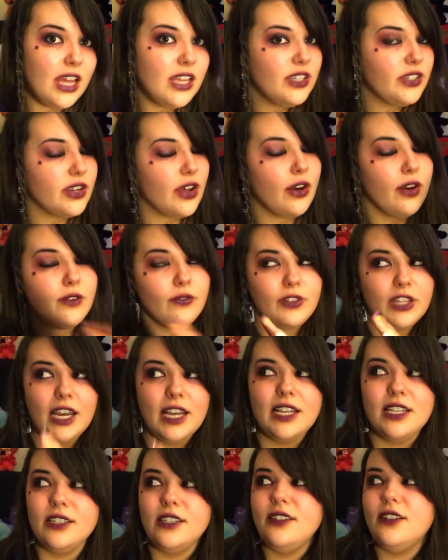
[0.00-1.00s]
so hopefully
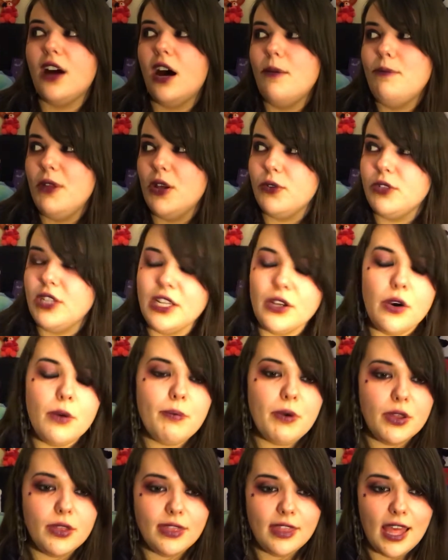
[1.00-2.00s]
I can start building
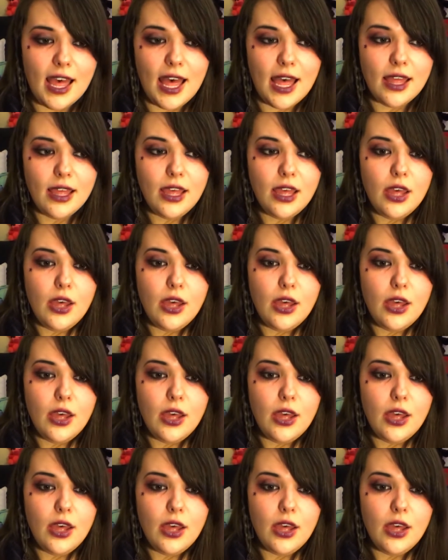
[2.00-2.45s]
up on that.